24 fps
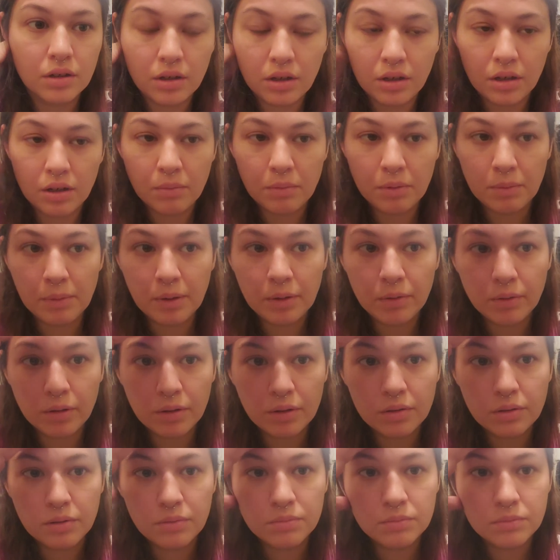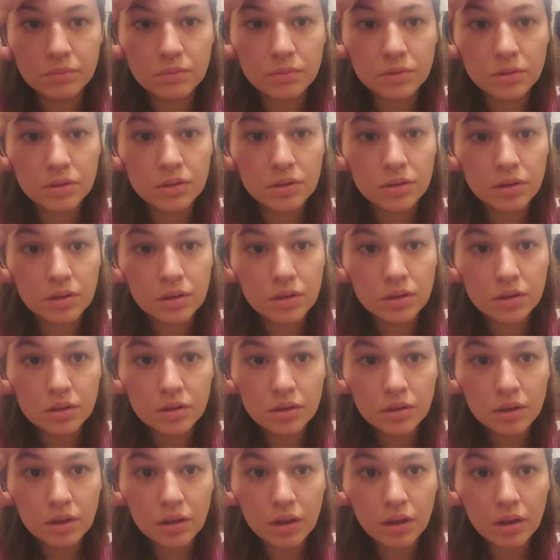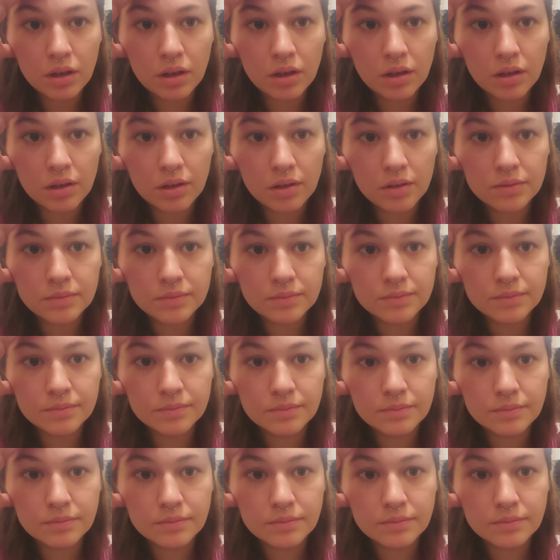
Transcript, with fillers: um, in my room. Um,